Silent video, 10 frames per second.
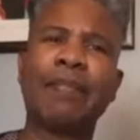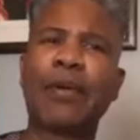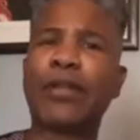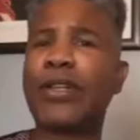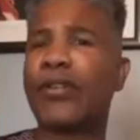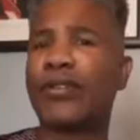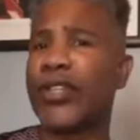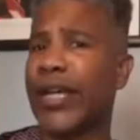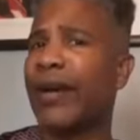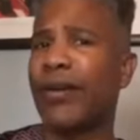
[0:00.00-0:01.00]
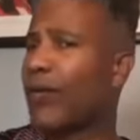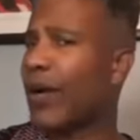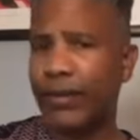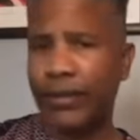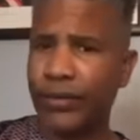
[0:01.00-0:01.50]
But you know, Cheo
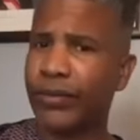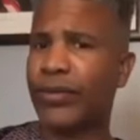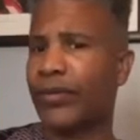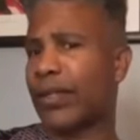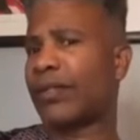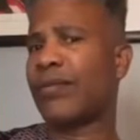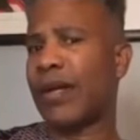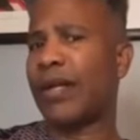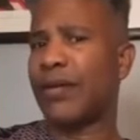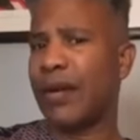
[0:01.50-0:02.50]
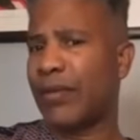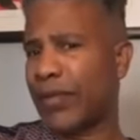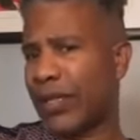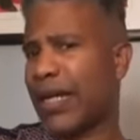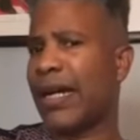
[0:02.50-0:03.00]
went to the Escuela Libre de
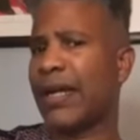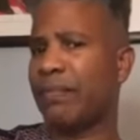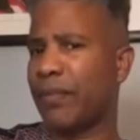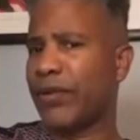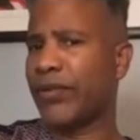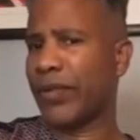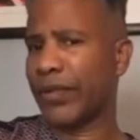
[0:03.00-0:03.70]
Música in Ponce.